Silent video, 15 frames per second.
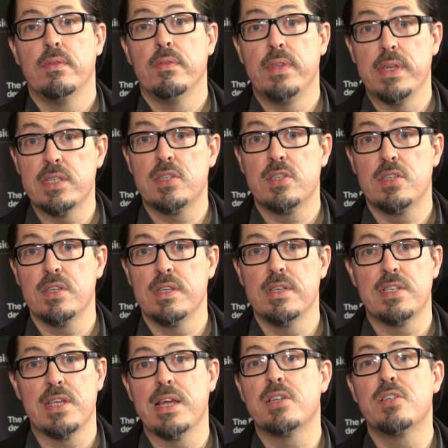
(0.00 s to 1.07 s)
This
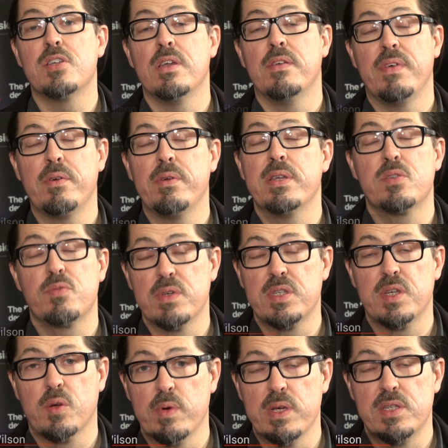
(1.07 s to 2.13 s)
is actually a very
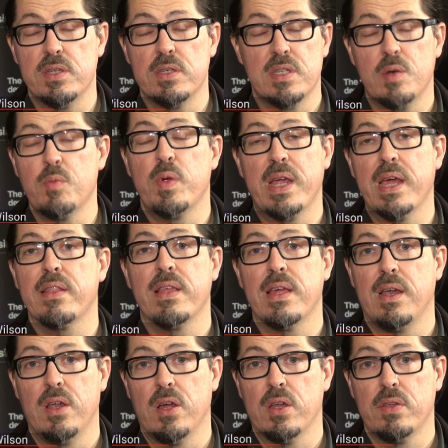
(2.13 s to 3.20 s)
interesting question, and we get that a
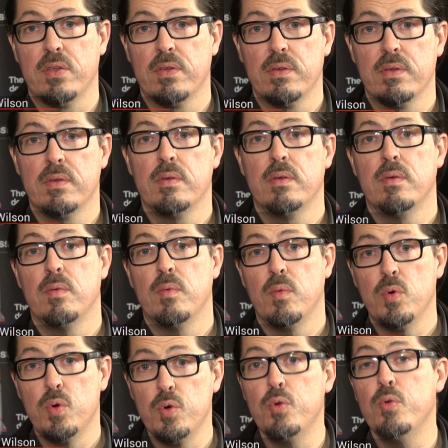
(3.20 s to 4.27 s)
lot.
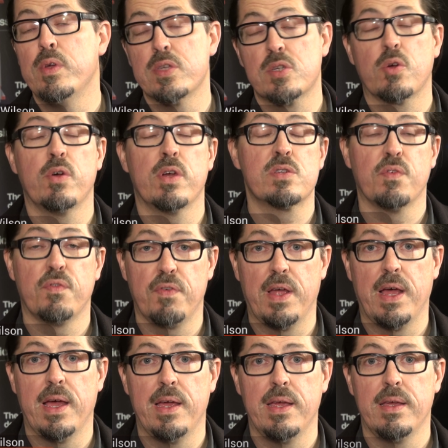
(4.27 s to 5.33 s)
Who is going to
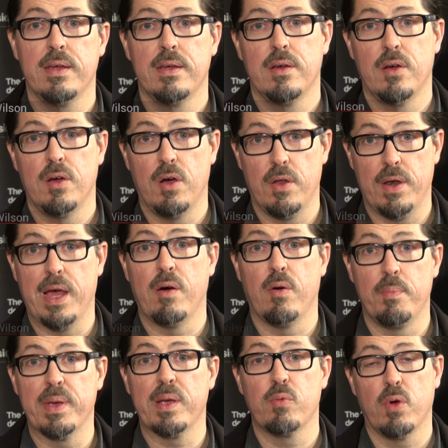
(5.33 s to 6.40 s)
fly on our
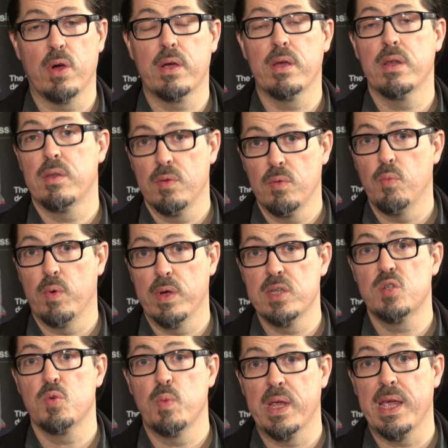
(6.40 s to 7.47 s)
big rocket
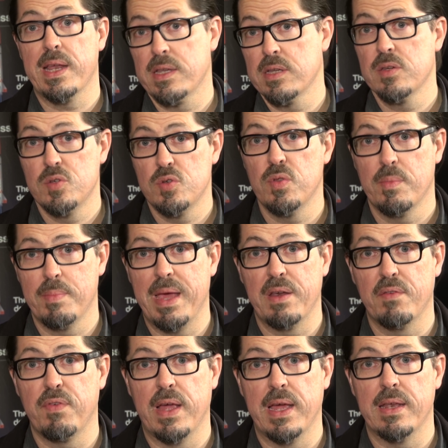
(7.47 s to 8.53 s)
once we get to the manned
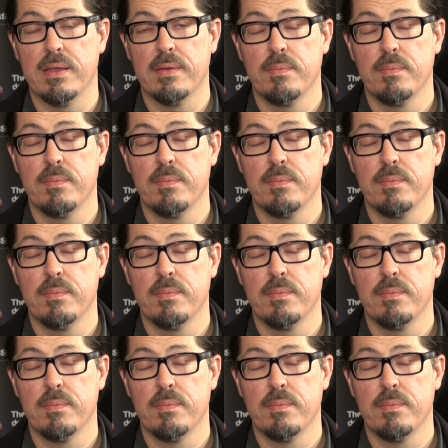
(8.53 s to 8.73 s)
flight?